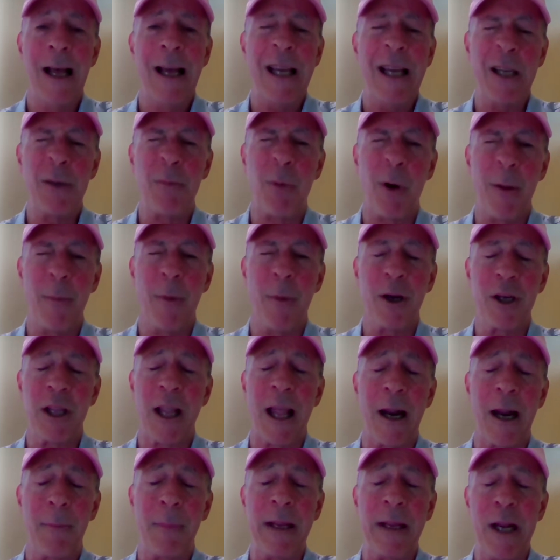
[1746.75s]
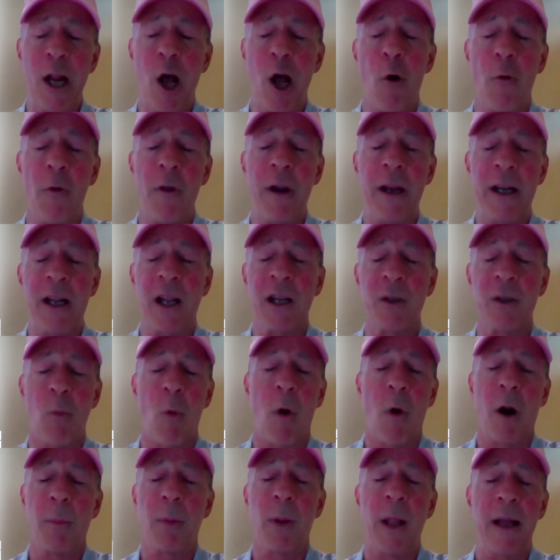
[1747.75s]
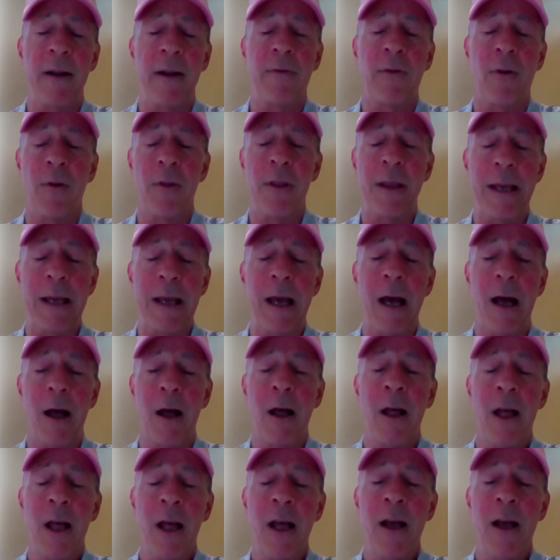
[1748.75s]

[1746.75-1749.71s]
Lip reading: He's pretty much let it be known that he doesn't want to play for the